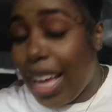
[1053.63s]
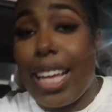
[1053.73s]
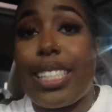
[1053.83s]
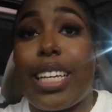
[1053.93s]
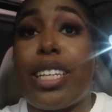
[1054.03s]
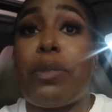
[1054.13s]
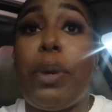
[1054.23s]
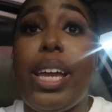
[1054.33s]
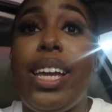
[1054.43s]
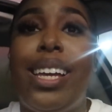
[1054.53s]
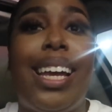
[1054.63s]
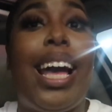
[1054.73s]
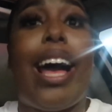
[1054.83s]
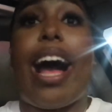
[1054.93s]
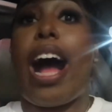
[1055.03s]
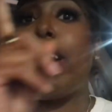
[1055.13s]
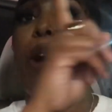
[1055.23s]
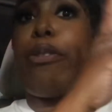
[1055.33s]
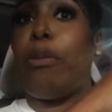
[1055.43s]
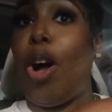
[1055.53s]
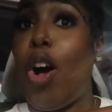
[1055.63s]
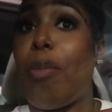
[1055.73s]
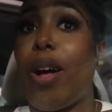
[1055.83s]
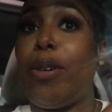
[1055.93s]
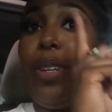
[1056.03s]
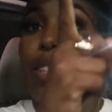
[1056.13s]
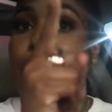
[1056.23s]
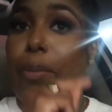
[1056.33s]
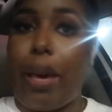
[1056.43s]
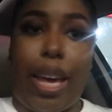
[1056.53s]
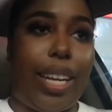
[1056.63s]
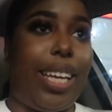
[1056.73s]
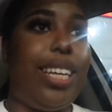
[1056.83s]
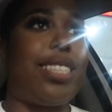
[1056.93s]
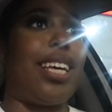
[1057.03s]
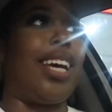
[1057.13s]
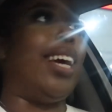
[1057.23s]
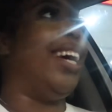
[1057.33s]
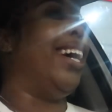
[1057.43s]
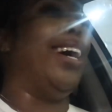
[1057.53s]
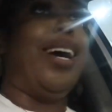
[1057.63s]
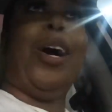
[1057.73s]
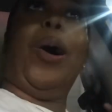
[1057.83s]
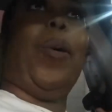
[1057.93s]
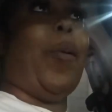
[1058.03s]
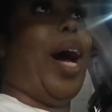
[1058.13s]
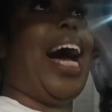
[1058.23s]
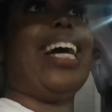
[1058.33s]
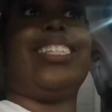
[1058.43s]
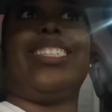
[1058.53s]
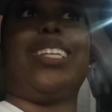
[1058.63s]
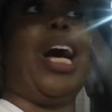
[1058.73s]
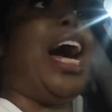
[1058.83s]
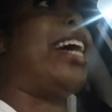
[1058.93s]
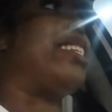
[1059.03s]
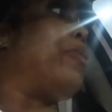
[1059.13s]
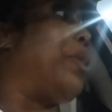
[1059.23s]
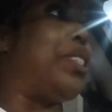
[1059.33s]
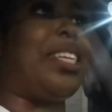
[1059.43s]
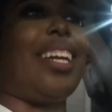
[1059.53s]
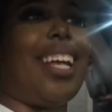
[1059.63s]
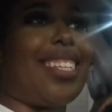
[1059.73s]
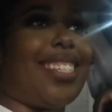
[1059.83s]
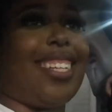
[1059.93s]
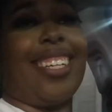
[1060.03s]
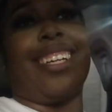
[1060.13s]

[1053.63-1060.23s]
I said, cause me, I go from hobo to baddie. He said, well, I just, I just want to see the next look.